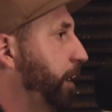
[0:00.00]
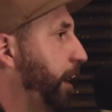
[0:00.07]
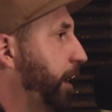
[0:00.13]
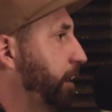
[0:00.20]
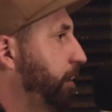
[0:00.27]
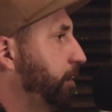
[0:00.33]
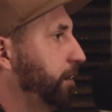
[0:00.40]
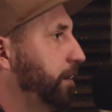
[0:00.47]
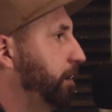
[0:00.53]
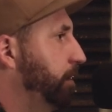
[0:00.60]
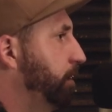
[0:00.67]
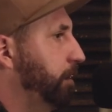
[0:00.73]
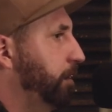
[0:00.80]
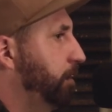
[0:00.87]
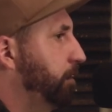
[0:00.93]
Like,
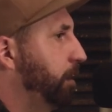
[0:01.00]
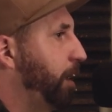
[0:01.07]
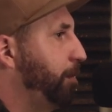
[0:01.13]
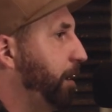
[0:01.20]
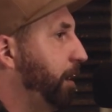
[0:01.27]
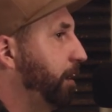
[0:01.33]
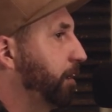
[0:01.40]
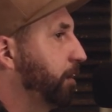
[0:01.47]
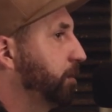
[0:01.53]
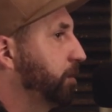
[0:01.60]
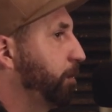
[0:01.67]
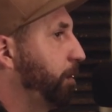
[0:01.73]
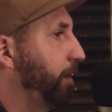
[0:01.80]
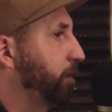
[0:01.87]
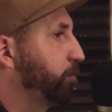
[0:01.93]
I mean, there's
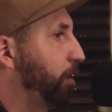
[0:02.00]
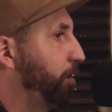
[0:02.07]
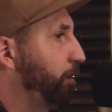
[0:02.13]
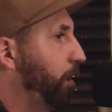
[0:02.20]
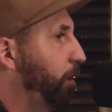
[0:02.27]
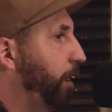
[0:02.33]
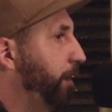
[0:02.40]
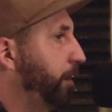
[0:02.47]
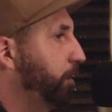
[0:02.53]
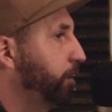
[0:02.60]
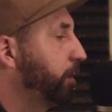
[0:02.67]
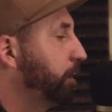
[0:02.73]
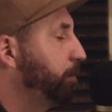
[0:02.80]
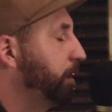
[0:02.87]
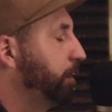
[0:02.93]
so many things we throw away that
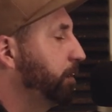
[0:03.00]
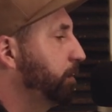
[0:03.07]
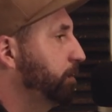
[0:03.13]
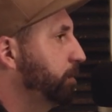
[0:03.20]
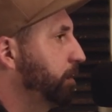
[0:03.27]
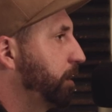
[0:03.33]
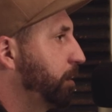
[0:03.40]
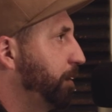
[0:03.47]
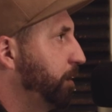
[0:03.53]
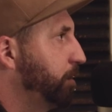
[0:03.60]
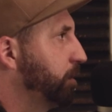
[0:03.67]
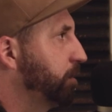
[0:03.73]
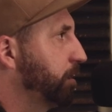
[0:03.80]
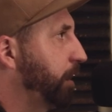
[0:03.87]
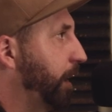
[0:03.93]
you could be used. It could be
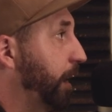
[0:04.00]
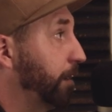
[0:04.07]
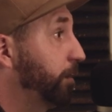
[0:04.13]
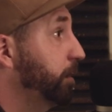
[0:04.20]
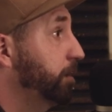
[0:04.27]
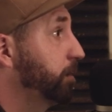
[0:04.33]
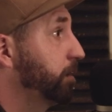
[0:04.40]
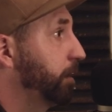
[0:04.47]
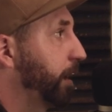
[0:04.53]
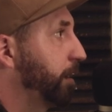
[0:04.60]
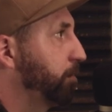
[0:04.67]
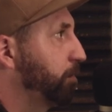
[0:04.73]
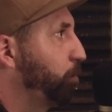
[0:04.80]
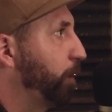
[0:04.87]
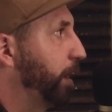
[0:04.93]
used as a canvas.
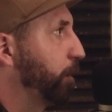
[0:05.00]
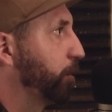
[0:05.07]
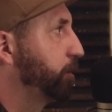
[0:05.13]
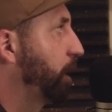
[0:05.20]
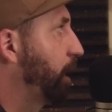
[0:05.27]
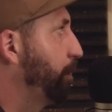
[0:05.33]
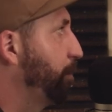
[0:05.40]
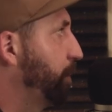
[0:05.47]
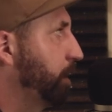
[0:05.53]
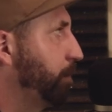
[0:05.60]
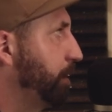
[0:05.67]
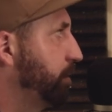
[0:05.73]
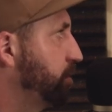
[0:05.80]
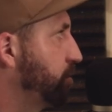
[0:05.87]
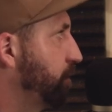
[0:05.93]
Like weird tarp
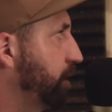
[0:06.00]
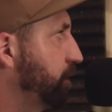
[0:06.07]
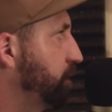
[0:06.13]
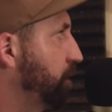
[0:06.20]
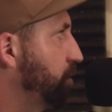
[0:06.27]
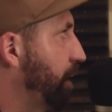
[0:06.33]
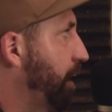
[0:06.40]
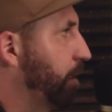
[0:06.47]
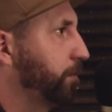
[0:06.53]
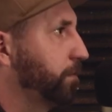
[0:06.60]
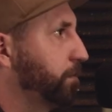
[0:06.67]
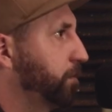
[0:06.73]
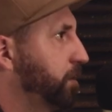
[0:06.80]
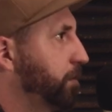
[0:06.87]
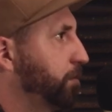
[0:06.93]
could be stretched
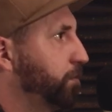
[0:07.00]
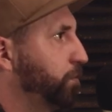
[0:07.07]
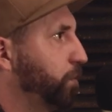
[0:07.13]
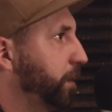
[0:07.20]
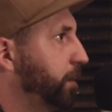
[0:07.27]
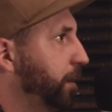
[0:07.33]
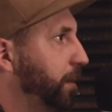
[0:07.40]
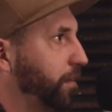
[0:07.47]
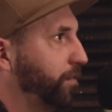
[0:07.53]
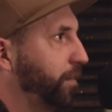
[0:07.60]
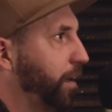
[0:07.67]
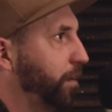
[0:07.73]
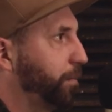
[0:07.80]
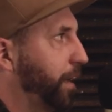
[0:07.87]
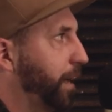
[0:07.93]
around some wood that you
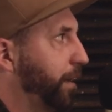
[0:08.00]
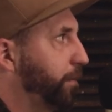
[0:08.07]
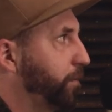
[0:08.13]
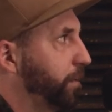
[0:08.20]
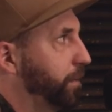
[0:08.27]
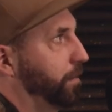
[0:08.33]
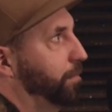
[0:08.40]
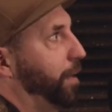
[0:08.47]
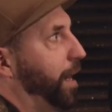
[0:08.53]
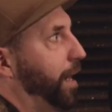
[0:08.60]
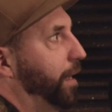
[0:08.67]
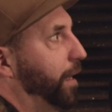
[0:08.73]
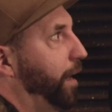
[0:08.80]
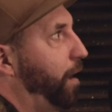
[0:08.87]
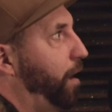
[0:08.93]
found behind
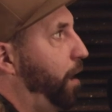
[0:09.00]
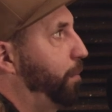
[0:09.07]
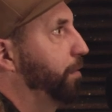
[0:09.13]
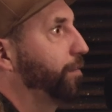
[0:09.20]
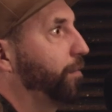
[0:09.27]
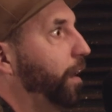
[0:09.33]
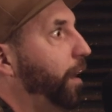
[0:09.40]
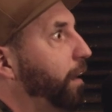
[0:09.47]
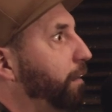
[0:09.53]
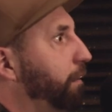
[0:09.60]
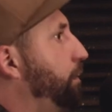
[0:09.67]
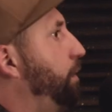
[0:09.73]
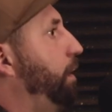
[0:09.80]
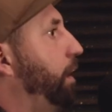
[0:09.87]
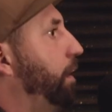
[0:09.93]
behind like Harbor Freight,
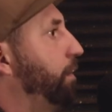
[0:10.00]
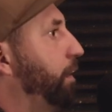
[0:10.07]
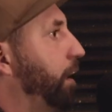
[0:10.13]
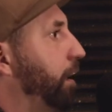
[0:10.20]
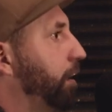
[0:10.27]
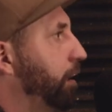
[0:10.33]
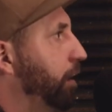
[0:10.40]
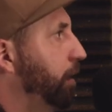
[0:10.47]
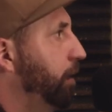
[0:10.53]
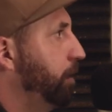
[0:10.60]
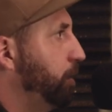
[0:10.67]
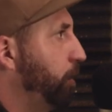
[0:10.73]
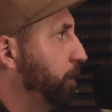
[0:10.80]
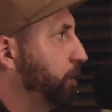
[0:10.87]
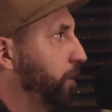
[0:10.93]
and yeah. then
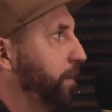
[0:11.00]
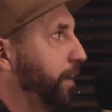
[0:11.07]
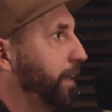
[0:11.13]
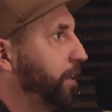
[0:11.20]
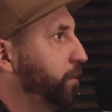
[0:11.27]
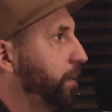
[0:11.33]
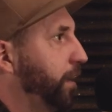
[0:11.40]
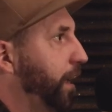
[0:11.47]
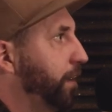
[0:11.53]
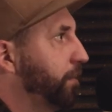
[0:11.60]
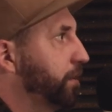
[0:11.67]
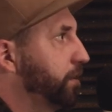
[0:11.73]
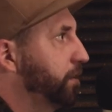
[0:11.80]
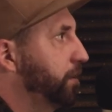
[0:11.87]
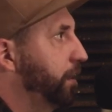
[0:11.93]
you could turn that into a
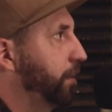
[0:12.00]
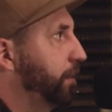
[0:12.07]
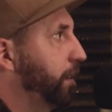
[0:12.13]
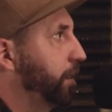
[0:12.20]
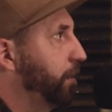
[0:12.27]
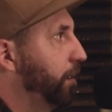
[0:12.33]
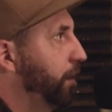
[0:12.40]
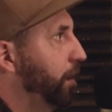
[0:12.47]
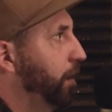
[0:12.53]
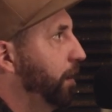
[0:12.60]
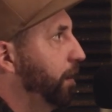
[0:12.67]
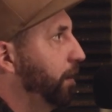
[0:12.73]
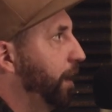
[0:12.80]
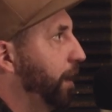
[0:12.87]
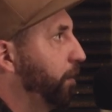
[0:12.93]
canvas. And then
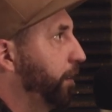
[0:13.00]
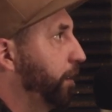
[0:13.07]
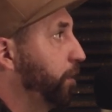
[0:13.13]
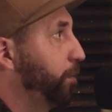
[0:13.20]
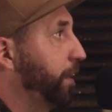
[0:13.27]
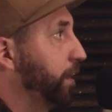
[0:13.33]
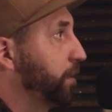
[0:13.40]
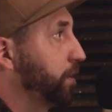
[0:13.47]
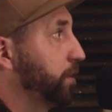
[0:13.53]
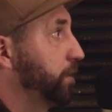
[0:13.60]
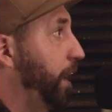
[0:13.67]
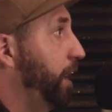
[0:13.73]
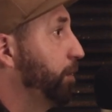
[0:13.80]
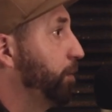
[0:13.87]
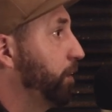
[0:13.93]
not only are you being
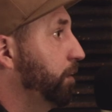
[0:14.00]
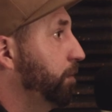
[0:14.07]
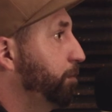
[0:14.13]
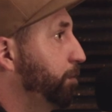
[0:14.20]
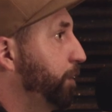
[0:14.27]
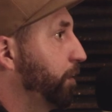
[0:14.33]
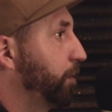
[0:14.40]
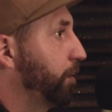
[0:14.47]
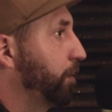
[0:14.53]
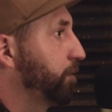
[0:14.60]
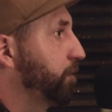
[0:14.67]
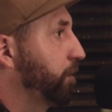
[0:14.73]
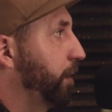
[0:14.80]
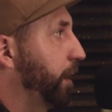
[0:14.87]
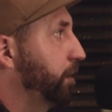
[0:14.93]
sustainable, but you're
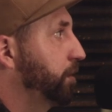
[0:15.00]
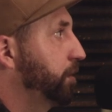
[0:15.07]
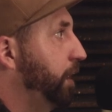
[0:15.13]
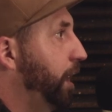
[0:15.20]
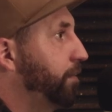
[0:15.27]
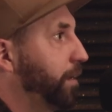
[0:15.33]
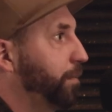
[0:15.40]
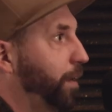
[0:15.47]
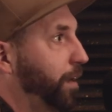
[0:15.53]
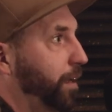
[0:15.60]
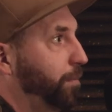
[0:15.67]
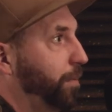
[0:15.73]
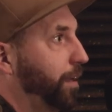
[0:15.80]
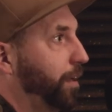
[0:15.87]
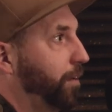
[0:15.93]
also like saving
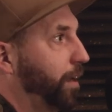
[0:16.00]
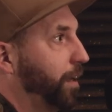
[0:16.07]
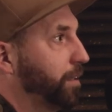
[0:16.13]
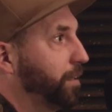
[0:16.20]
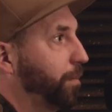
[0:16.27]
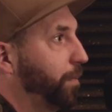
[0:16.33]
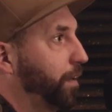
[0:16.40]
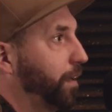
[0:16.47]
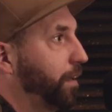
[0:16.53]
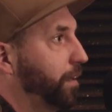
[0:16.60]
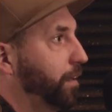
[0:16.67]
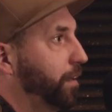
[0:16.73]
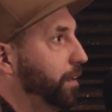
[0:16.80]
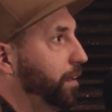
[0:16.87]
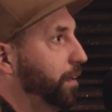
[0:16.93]
money by creating something.
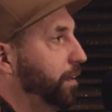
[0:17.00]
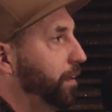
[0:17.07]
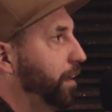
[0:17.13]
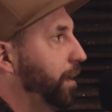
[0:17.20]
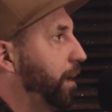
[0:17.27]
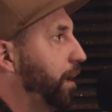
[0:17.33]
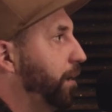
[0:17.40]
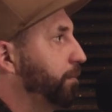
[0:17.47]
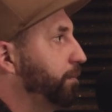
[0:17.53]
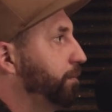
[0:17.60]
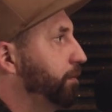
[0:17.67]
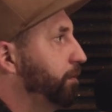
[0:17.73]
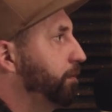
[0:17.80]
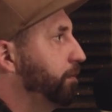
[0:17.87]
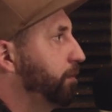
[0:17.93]
Um,
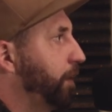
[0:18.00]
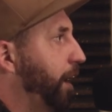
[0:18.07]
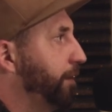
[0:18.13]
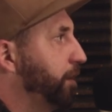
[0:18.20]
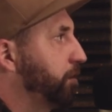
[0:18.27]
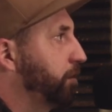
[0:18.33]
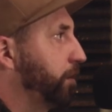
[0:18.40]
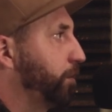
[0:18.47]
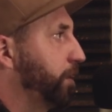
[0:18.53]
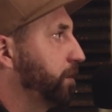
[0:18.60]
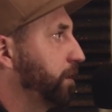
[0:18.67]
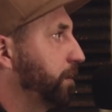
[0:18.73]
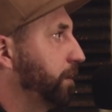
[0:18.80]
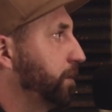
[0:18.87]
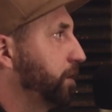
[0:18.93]
I just learned
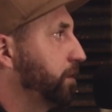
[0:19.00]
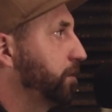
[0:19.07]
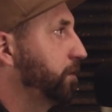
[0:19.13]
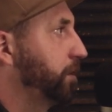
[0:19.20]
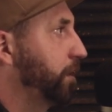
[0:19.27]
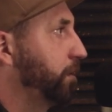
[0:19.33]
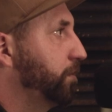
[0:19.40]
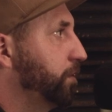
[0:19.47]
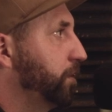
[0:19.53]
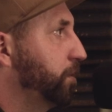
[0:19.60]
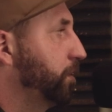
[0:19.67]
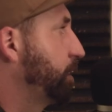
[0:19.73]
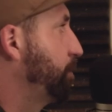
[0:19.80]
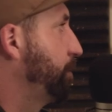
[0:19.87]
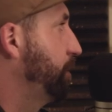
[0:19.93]
recently, just don't
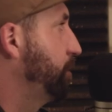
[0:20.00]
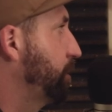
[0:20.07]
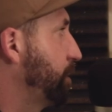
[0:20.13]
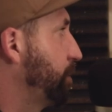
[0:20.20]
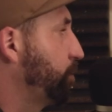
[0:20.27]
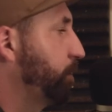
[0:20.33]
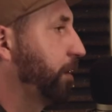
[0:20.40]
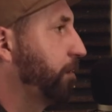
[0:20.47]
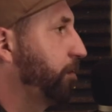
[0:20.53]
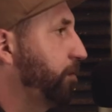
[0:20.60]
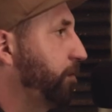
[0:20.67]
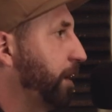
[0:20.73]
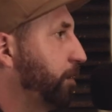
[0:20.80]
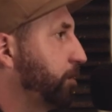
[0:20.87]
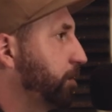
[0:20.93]
do a commission with
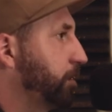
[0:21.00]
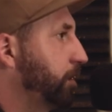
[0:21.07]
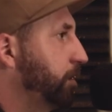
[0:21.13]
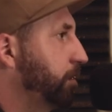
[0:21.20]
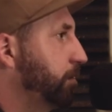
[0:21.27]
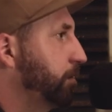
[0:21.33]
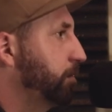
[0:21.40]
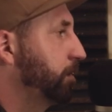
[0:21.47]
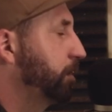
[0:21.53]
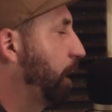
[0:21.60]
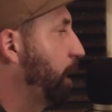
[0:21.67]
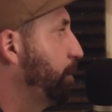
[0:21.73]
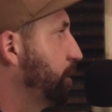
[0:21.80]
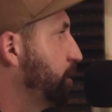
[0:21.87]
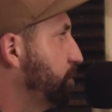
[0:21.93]
found
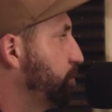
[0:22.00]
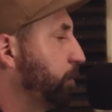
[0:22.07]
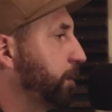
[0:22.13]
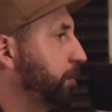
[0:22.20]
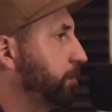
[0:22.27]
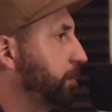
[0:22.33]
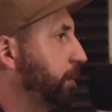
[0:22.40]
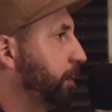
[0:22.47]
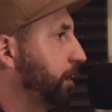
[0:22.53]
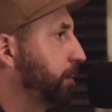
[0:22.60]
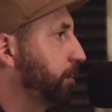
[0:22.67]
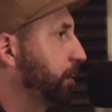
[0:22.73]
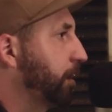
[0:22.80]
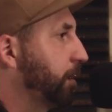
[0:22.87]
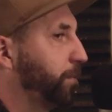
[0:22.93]
garbage would, and
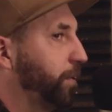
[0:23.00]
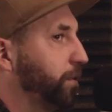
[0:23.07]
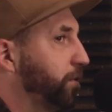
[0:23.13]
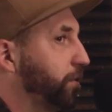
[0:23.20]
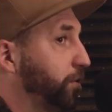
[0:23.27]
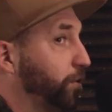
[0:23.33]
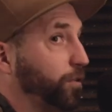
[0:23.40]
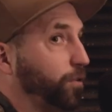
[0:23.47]
then tell the person